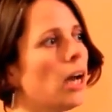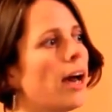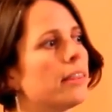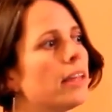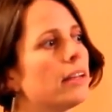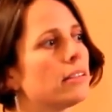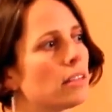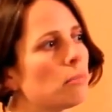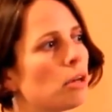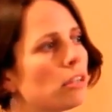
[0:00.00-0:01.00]
and then
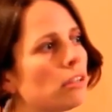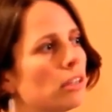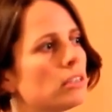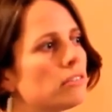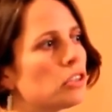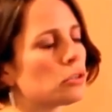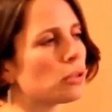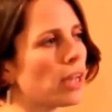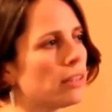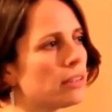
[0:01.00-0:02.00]
some other individual
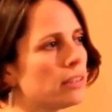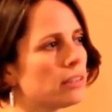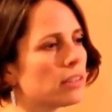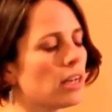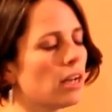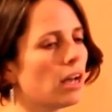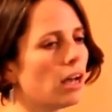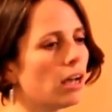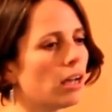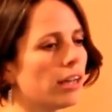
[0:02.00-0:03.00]
cases
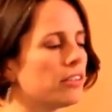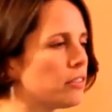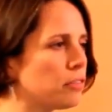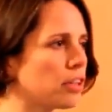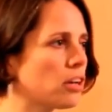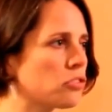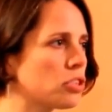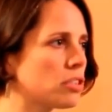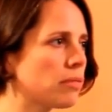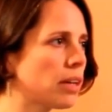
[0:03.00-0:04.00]
in different
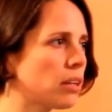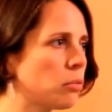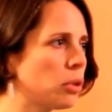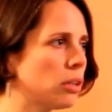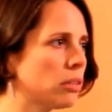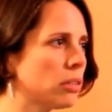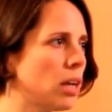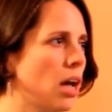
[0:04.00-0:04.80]
countries around the world.